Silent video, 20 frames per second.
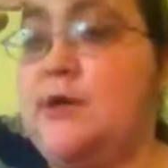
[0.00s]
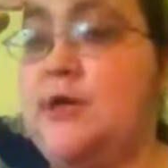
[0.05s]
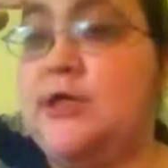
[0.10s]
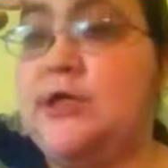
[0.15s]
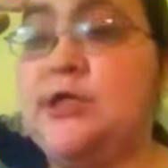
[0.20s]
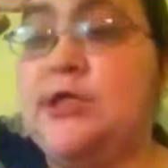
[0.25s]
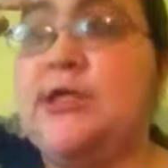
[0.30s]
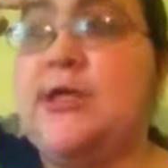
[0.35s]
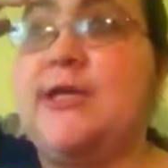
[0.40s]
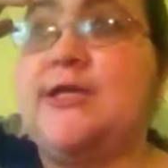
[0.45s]
Like,
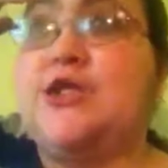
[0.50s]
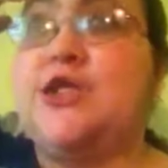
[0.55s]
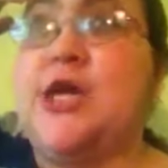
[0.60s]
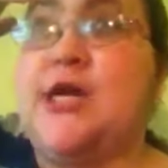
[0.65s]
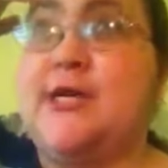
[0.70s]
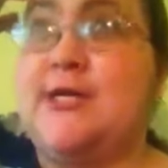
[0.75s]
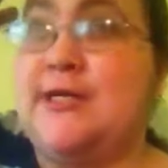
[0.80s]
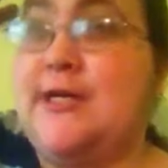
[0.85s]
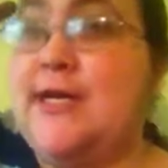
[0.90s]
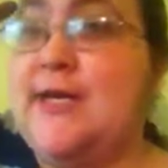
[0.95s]

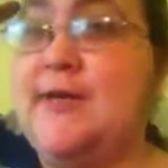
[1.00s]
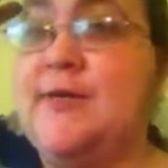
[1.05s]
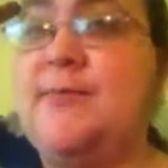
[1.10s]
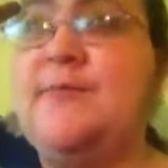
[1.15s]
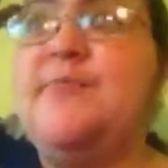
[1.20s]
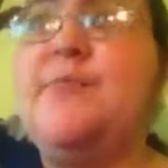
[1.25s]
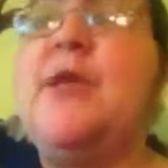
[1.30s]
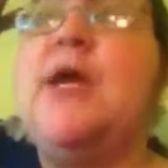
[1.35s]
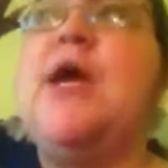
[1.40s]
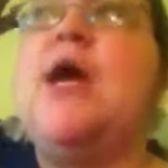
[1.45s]
Chinatown
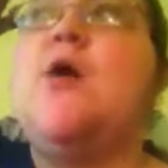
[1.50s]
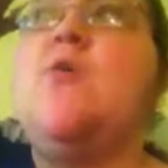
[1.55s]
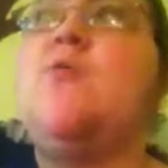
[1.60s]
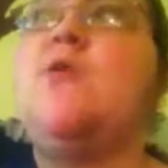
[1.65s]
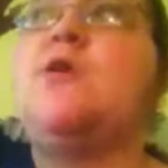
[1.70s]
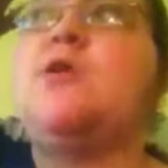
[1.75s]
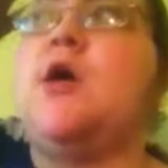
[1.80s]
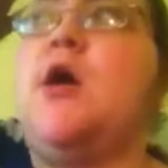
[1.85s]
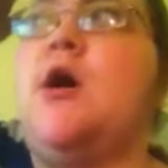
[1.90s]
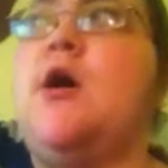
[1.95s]
was
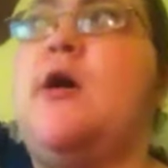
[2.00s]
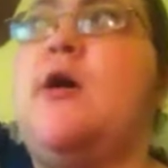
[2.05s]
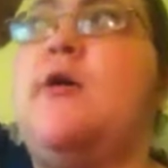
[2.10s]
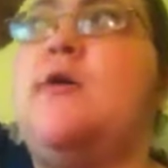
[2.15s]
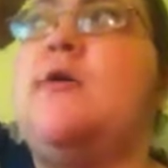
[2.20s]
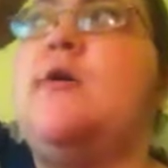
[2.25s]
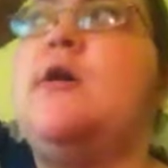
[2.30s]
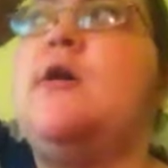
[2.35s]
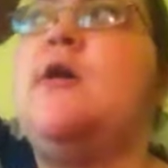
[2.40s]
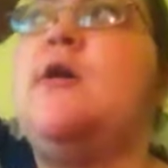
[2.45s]
on
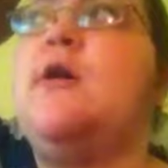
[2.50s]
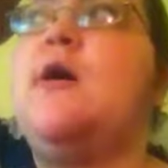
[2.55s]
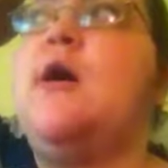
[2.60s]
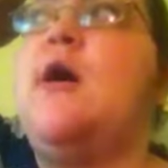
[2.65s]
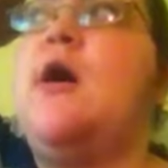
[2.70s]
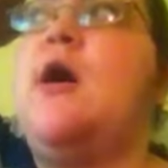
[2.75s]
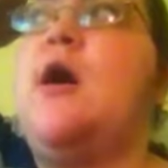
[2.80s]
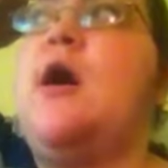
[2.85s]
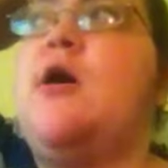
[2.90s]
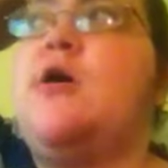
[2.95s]

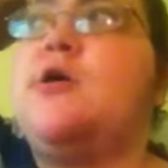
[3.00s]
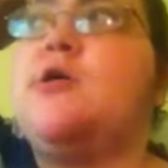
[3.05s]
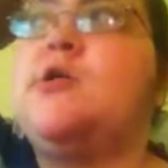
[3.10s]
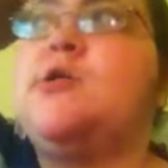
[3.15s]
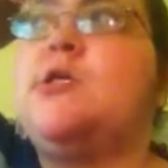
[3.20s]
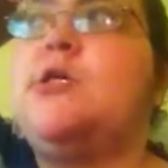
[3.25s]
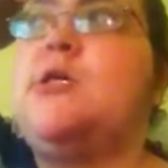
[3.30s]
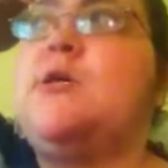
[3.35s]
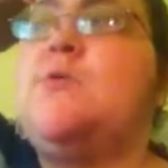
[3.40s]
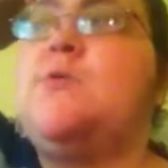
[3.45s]
also
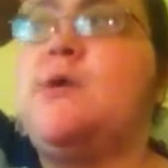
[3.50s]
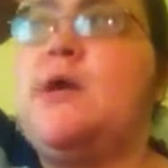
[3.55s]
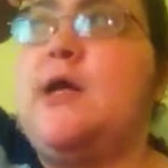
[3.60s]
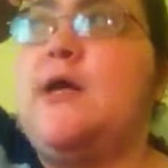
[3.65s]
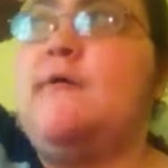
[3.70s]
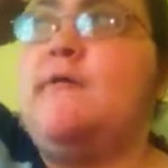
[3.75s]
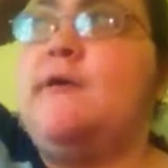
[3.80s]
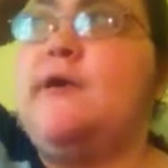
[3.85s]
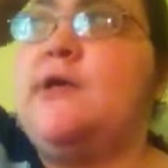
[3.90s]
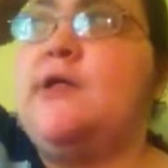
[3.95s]
when I
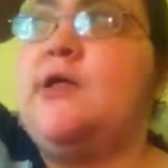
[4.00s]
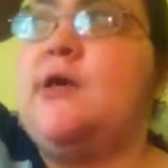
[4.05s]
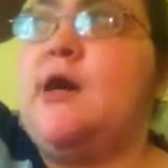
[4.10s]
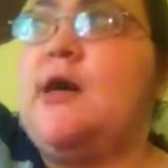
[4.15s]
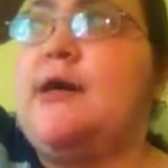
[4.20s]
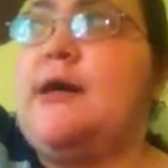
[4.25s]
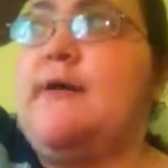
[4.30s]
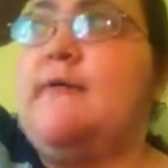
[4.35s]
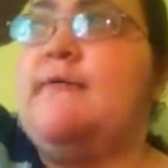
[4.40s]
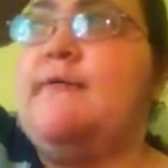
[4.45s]
first got
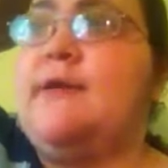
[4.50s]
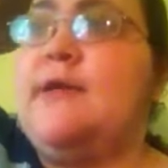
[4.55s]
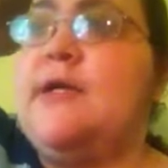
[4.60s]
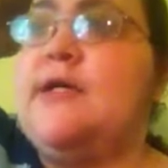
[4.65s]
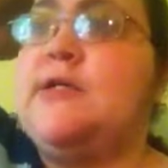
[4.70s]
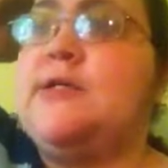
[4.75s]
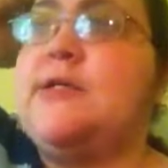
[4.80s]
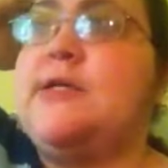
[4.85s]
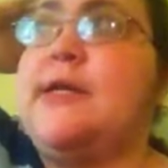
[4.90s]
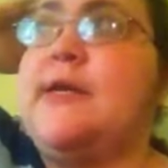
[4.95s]
Netflix, and
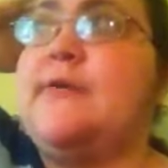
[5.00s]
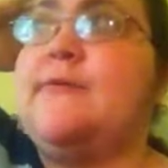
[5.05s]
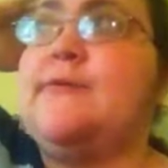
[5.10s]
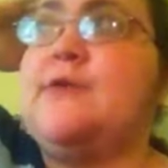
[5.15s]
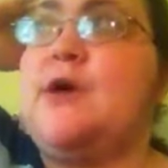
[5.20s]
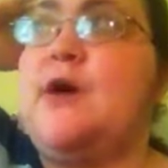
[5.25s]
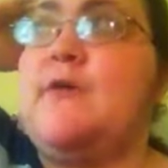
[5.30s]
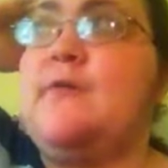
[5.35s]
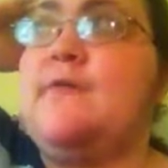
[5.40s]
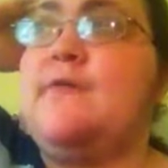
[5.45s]
it was on
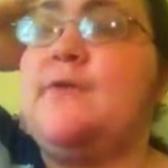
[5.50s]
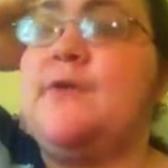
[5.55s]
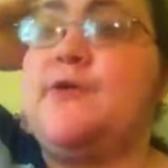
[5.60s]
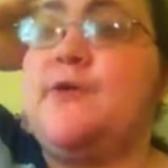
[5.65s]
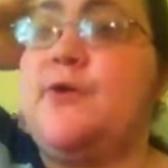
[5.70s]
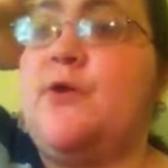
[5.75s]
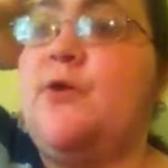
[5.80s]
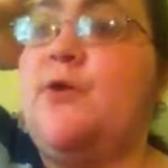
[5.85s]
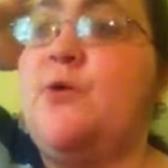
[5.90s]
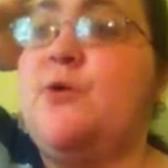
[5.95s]
for like a
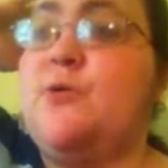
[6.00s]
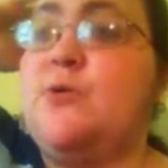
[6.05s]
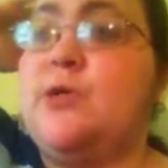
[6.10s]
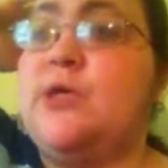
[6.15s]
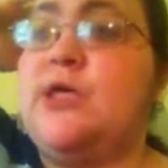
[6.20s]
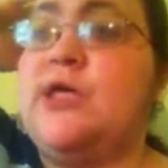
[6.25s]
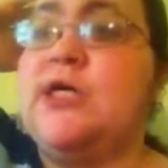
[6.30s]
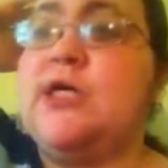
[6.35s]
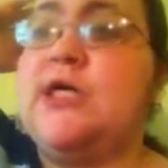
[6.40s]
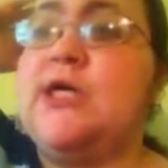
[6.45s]
whole
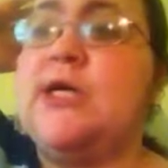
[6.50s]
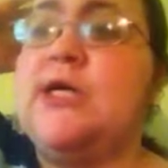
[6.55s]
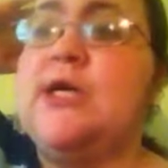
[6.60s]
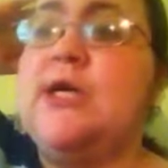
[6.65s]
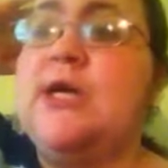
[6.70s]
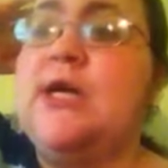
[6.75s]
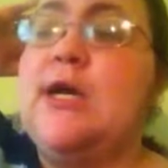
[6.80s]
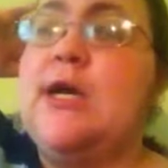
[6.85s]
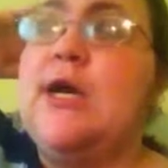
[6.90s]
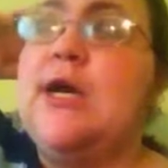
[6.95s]
year,
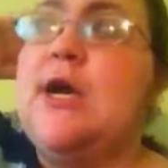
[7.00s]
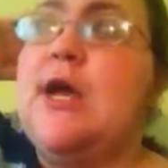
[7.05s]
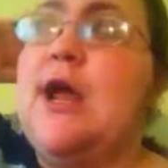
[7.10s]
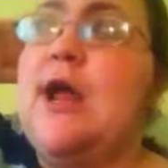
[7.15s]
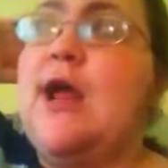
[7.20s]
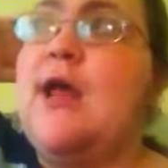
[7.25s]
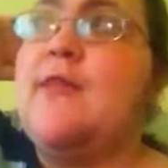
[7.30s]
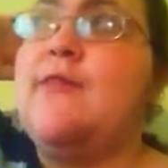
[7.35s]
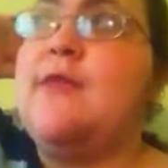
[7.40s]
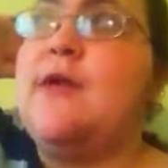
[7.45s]
and
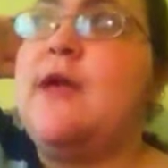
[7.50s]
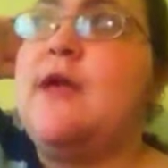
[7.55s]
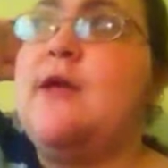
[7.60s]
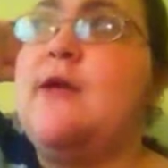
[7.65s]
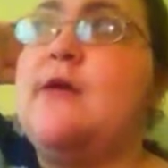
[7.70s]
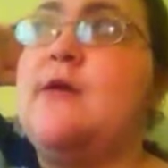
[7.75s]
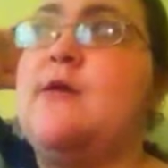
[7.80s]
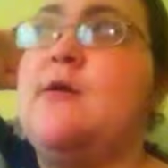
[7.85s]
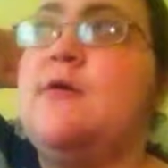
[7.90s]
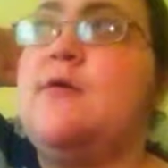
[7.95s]
then
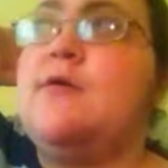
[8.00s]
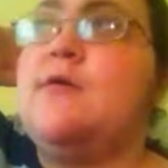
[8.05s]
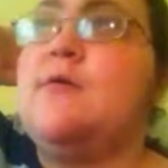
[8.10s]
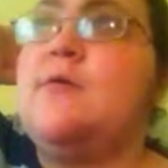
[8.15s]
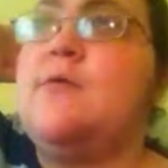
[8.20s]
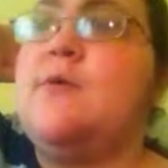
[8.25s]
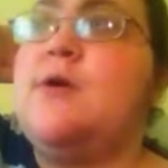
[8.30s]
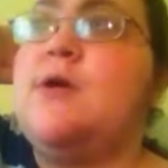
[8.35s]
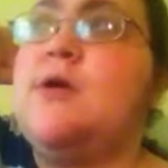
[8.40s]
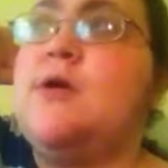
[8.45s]

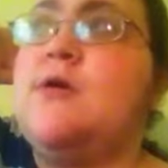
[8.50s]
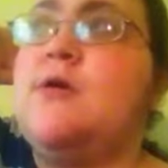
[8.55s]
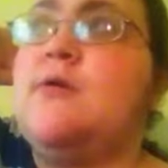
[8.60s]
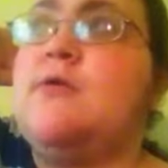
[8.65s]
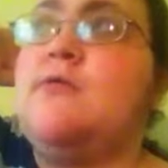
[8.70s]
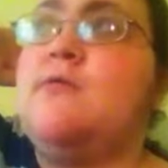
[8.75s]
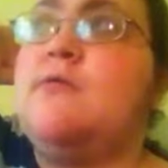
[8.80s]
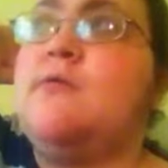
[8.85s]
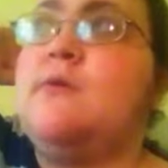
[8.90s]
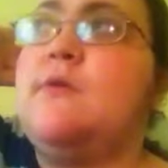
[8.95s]
when
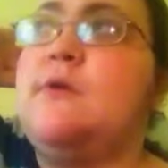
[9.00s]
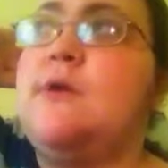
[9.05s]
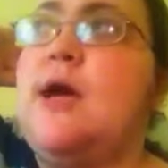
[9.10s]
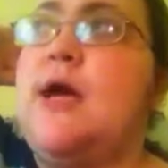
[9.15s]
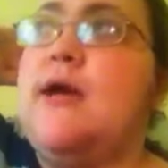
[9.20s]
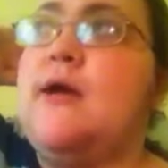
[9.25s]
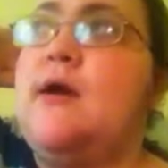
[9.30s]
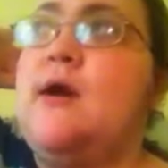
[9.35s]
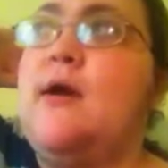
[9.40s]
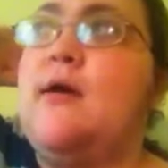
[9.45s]
I
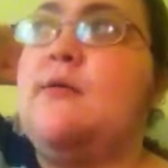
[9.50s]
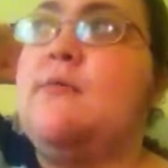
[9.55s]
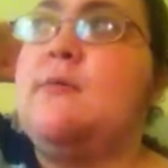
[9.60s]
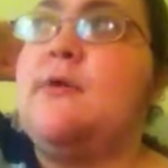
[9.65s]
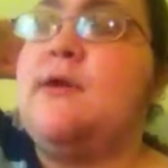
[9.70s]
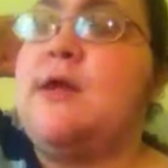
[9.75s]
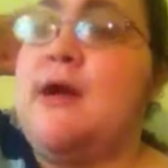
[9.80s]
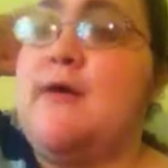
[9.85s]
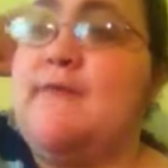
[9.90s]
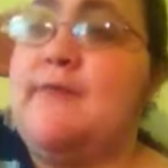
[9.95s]
got my
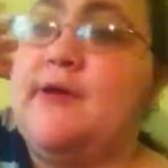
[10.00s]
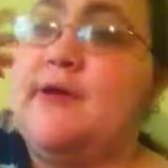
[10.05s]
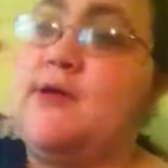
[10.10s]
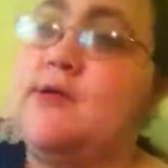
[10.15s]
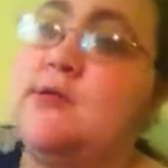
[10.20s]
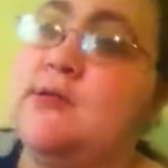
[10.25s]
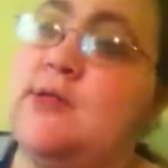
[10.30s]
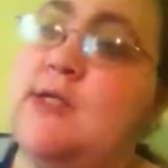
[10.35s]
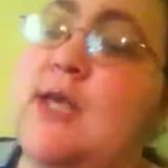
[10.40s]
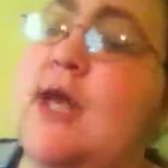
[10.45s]
Netflix
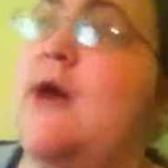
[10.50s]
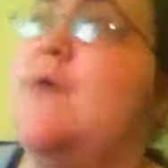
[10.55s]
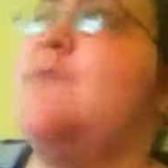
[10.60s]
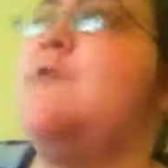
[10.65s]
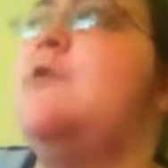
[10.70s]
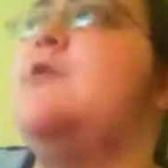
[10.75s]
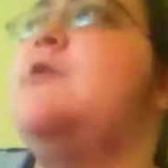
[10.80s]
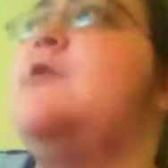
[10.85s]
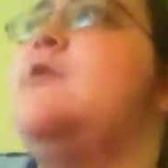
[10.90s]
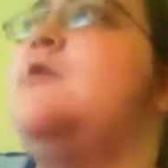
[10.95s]
account
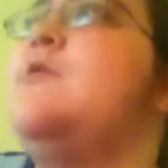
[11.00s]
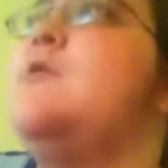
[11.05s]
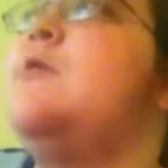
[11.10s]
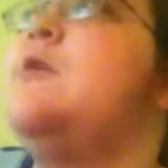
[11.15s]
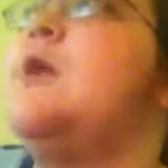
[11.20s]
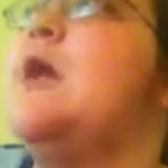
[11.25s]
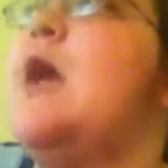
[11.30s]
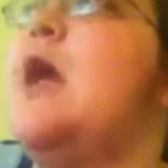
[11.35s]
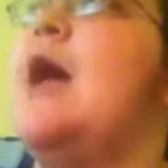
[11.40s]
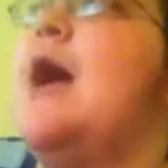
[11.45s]
renewed,
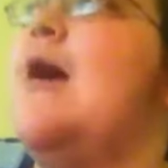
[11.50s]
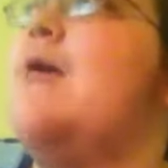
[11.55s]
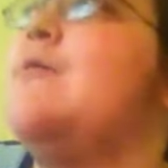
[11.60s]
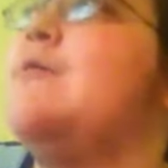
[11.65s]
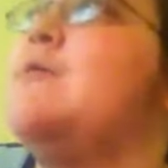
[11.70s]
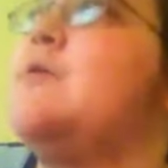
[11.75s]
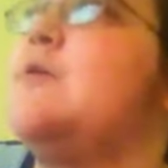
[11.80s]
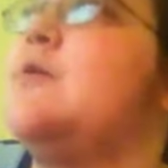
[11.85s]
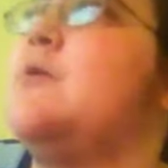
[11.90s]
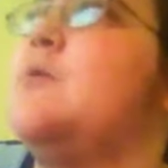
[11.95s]
I was gonna
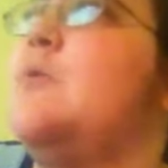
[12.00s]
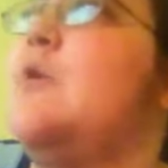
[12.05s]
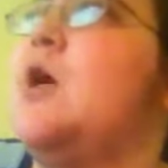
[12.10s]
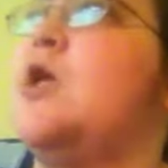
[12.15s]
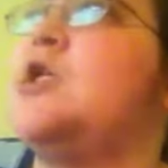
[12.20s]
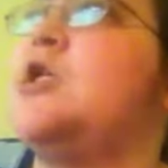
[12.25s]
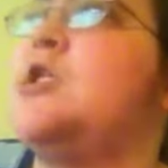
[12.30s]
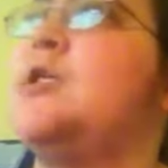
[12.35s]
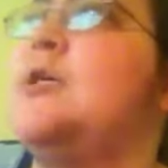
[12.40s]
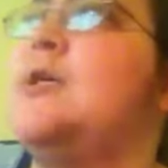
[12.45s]
watch it
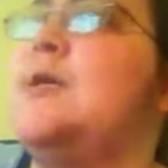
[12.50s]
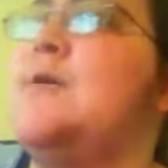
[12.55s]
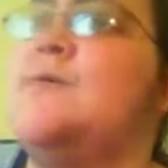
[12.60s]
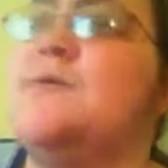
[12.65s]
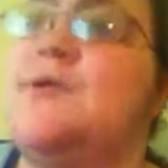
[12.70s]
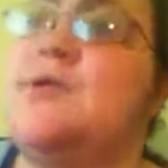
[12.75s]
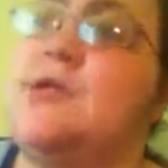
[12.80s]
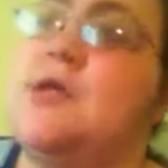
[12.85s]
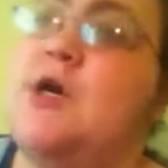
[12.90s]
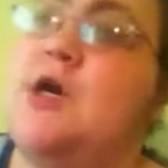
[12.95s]
and it was
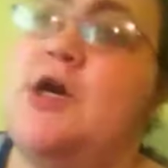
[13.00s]
gone.